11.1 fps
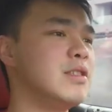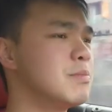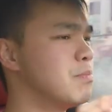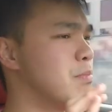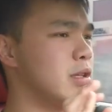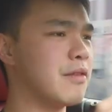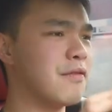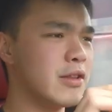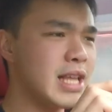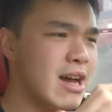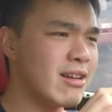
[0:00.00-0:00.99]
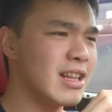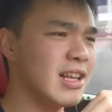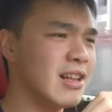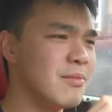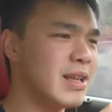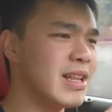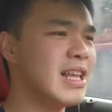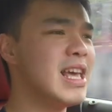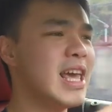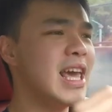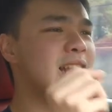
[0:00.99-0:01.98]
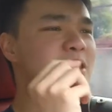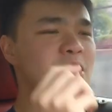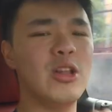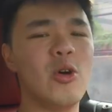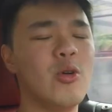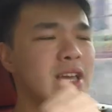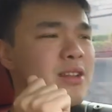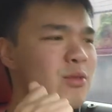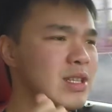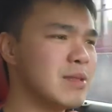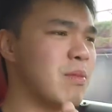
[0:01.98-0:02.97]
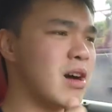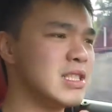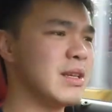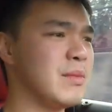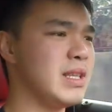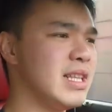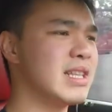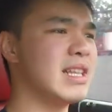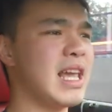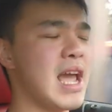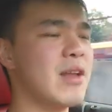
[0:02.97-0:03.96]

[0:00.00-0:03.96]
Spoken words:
Just put your foot down a little bit and you know it responds immediately.